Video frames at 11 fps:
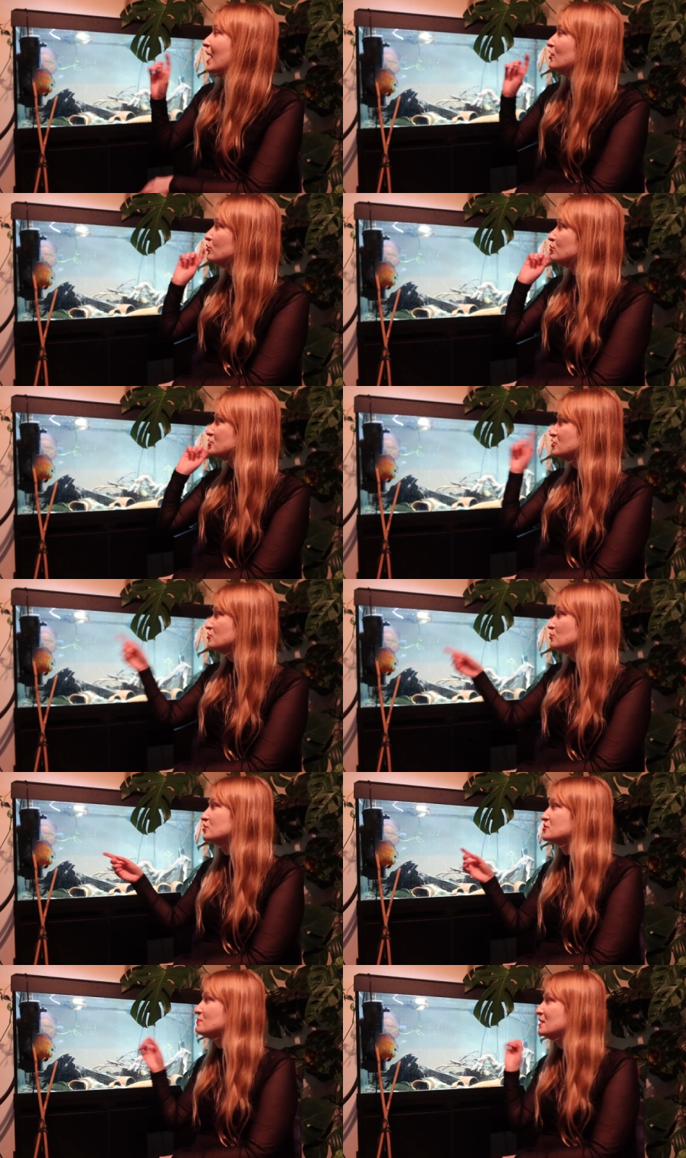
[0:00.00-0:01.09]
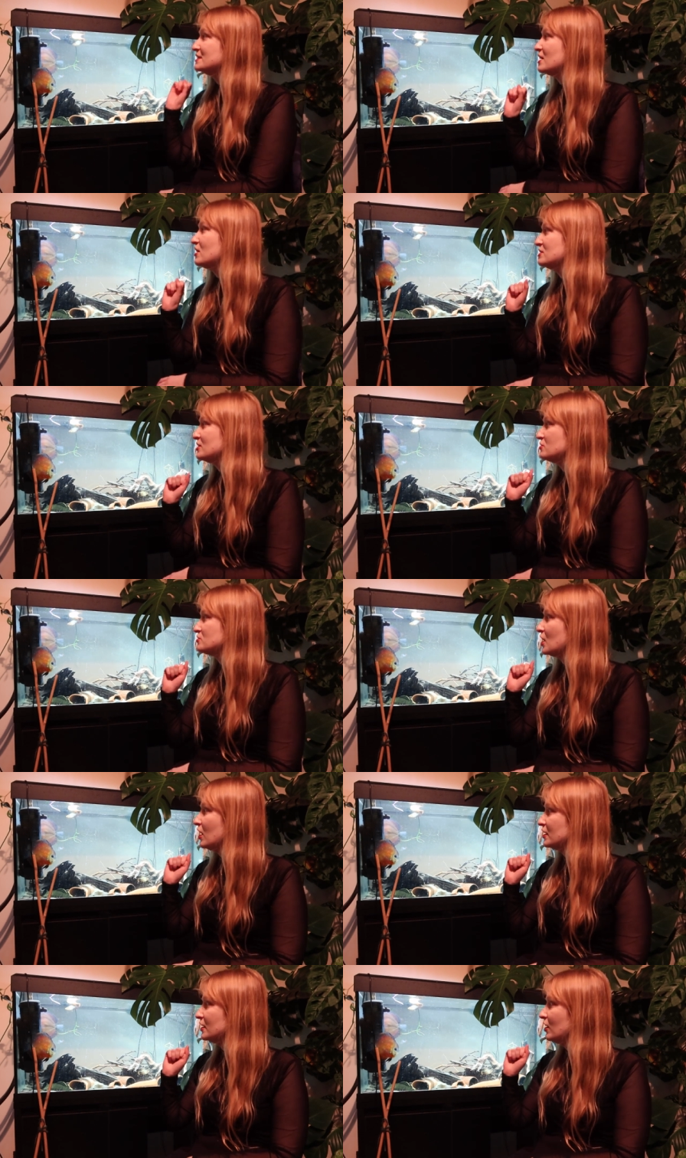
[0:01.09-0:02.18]
and also you want to maintain those
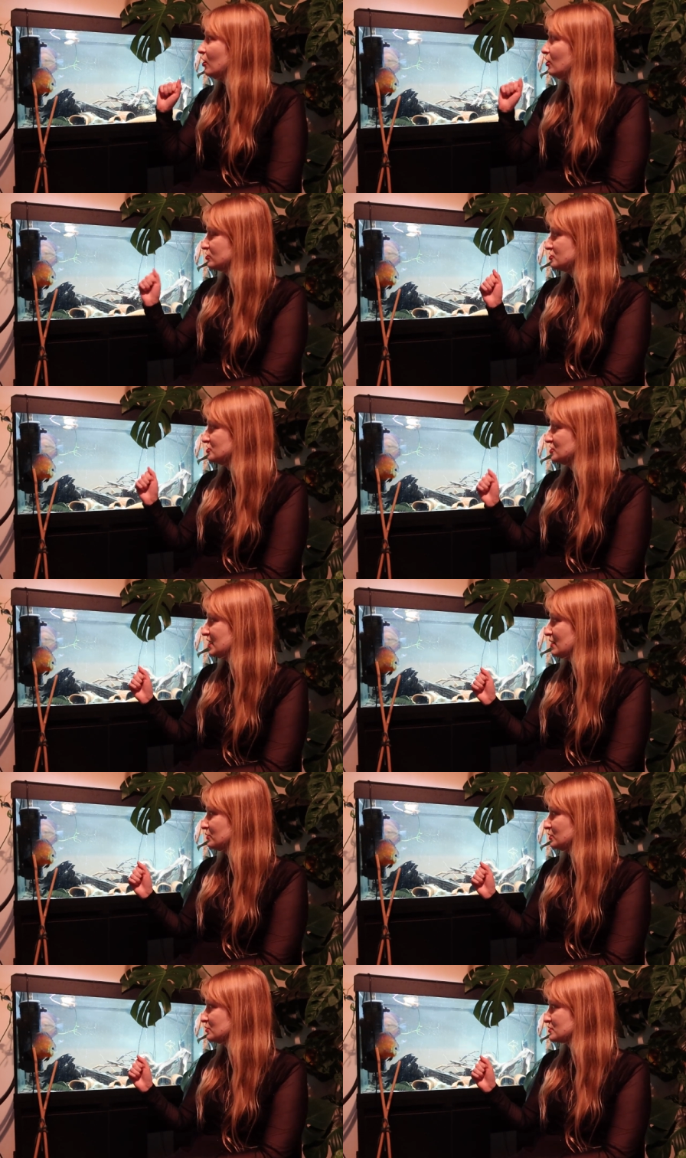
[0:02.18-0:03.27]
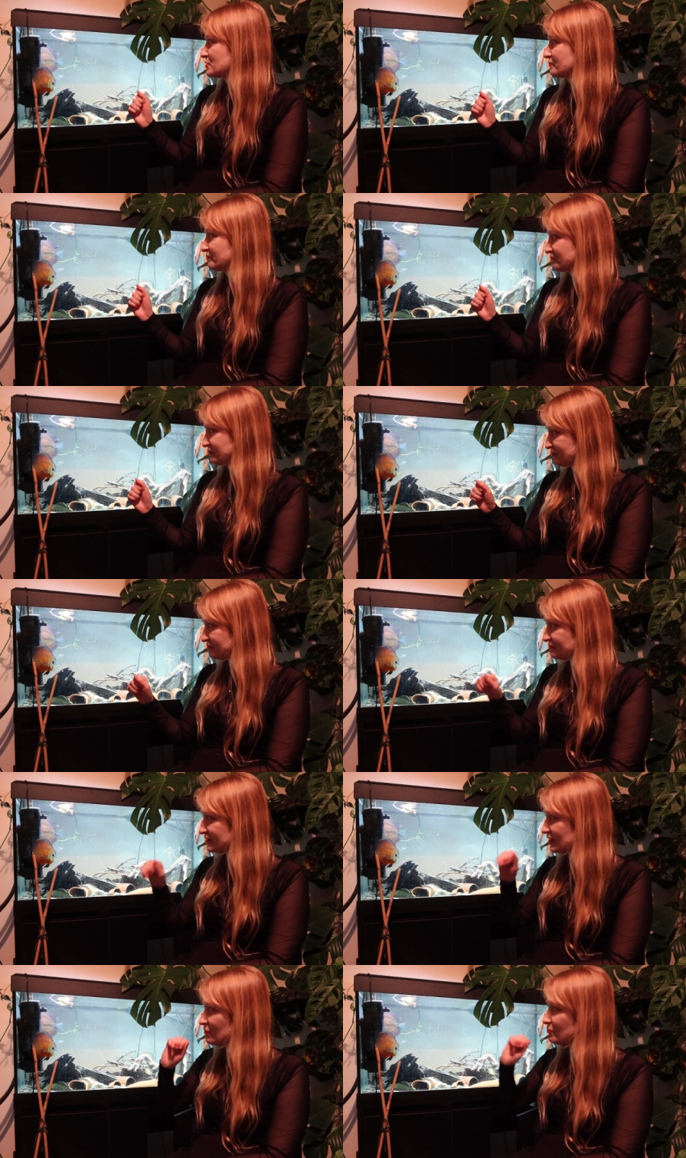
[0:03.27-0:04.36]
higher oxygen levels.
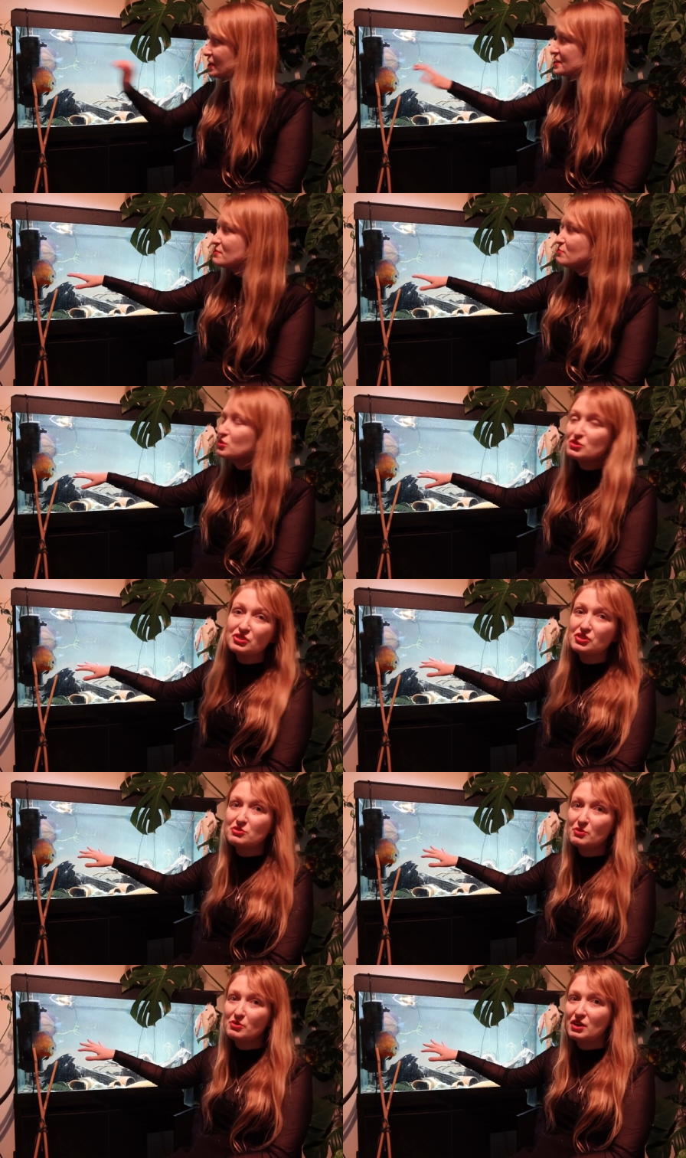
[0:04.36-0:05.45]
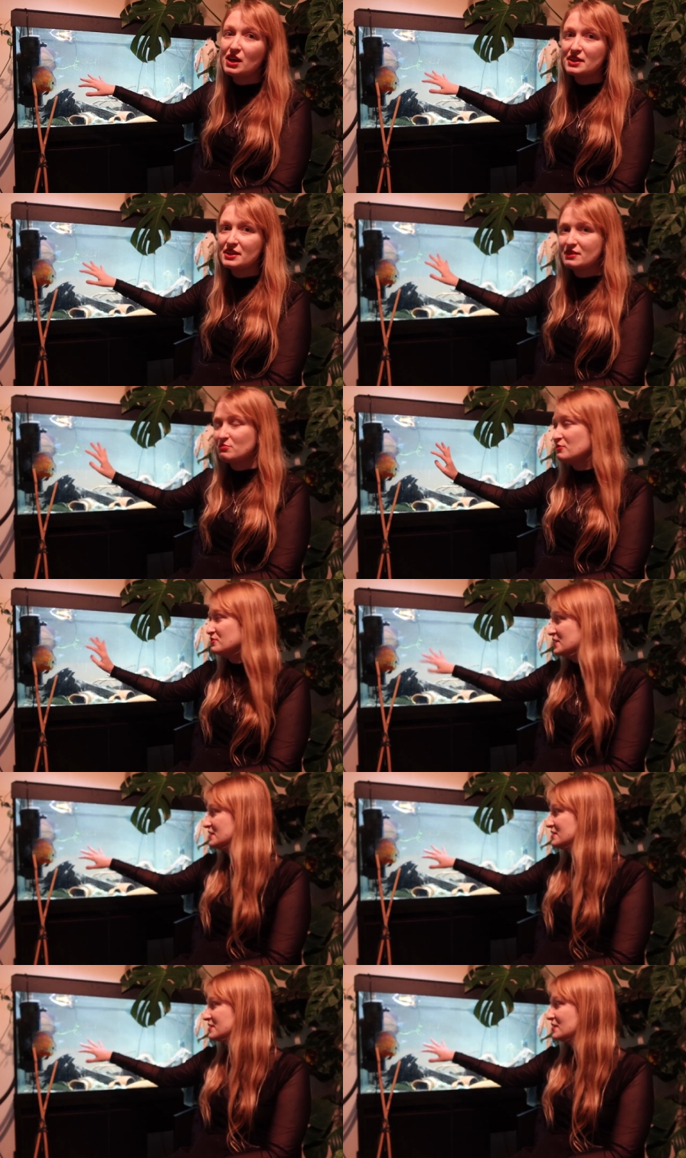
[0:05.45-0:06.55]
Makes them more suitable like with
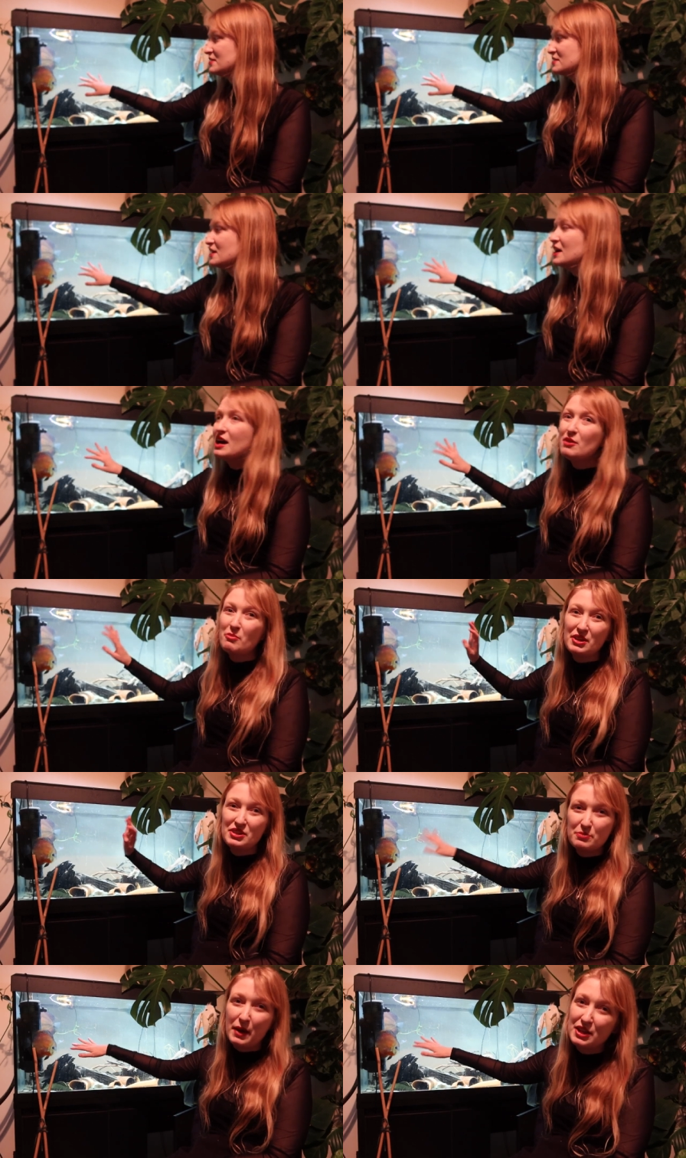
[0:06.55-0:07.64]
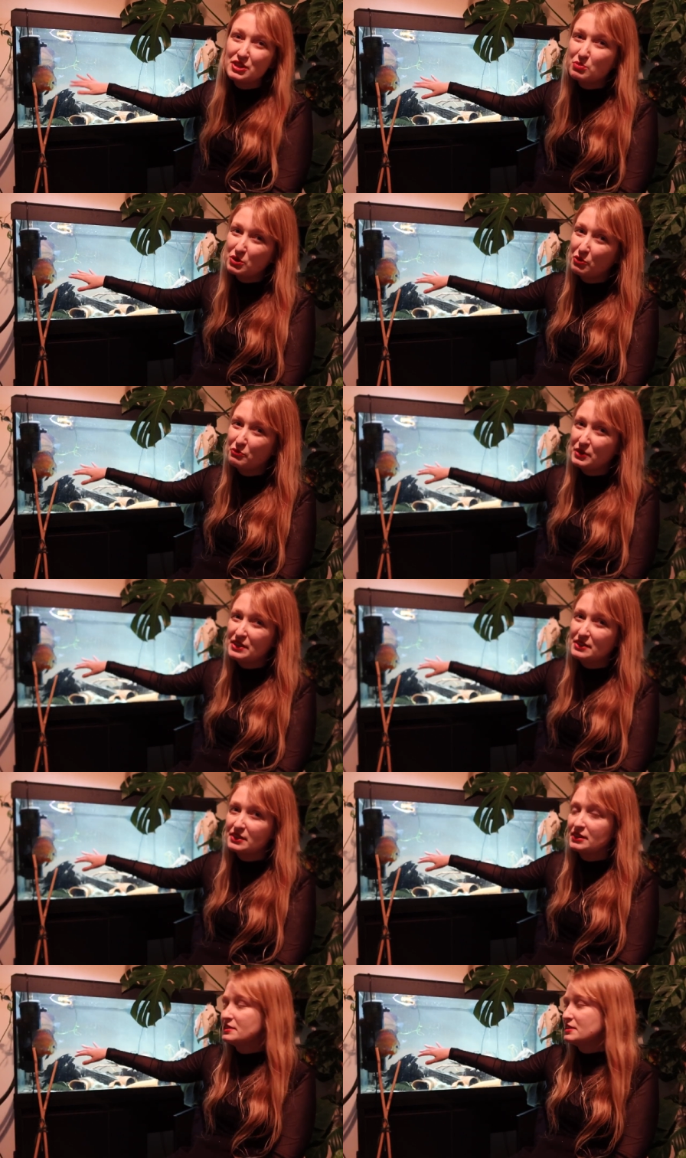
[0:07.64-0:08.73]
discus, but it depends what you're
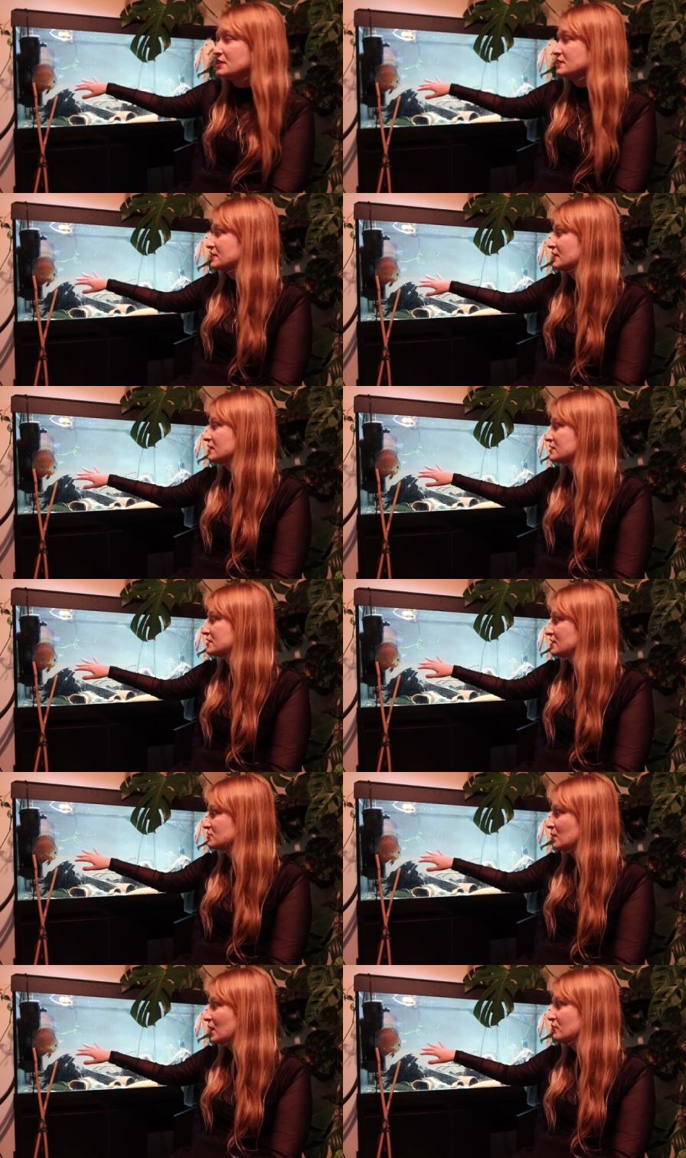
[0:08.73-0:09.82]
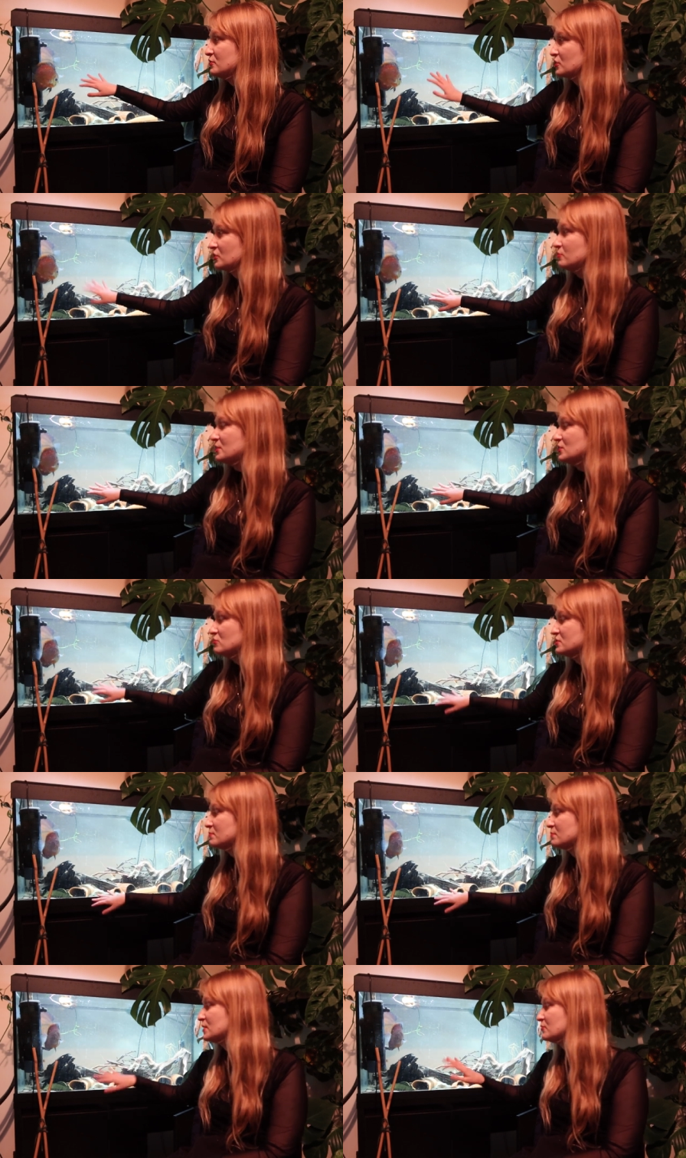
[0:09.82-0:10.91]
feeding the discus as well. If you're going to be
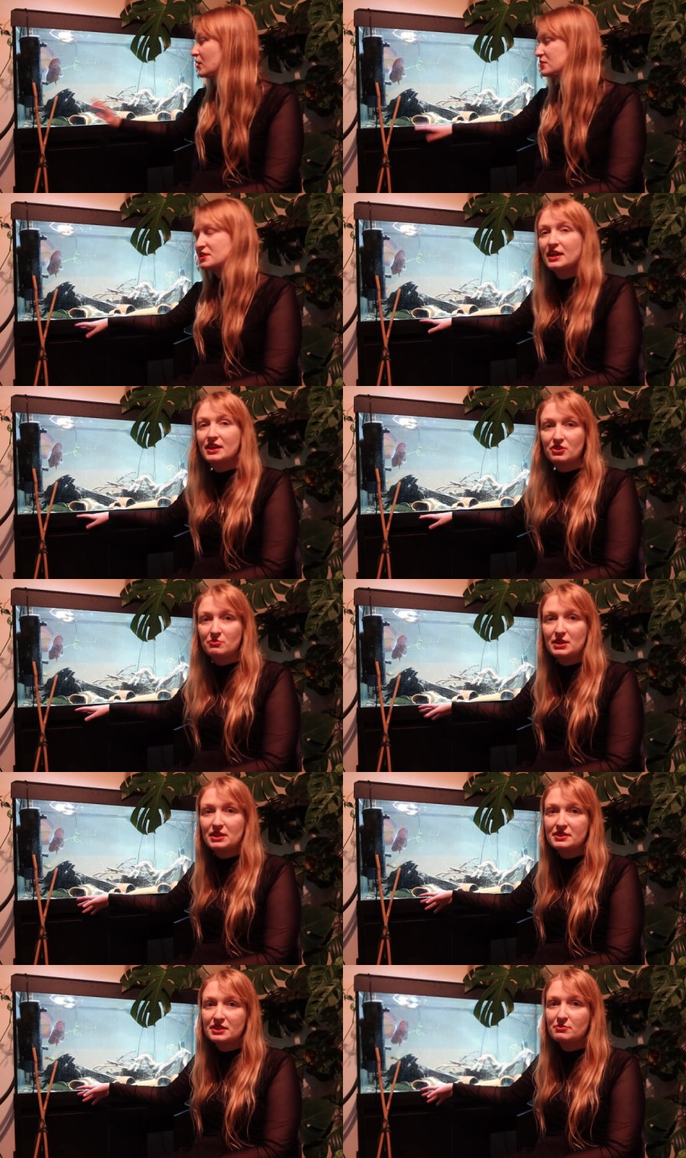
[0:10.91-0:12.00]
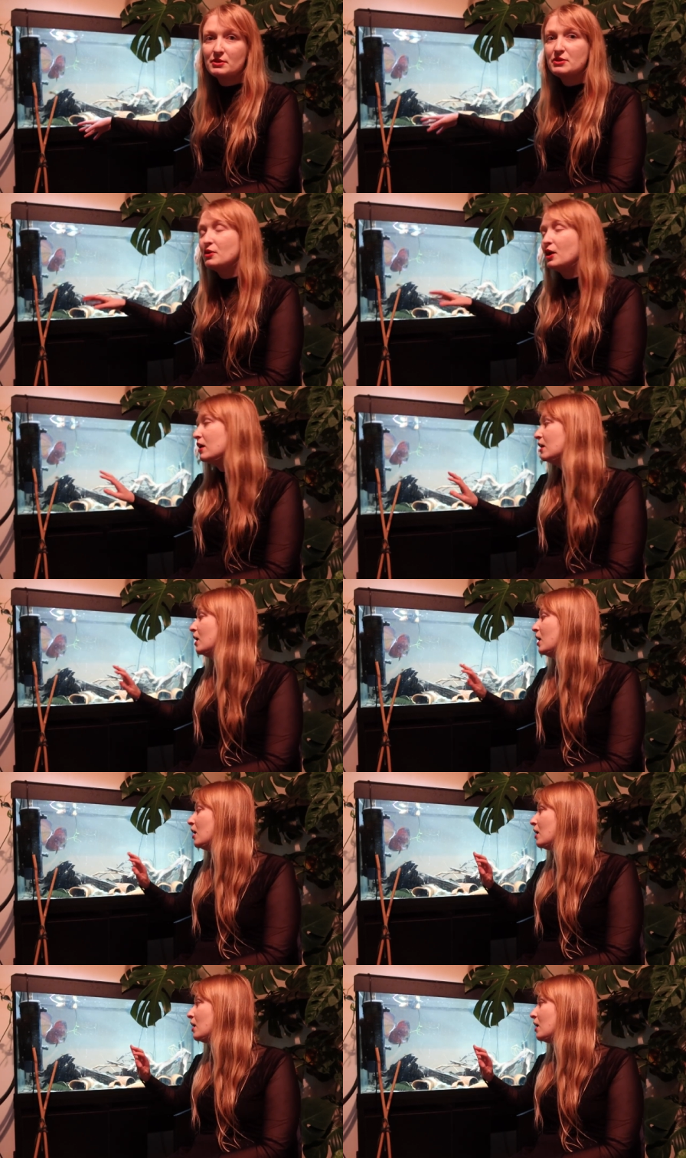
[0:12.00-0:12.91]
using beef heart and they're going to be eating the beef heart,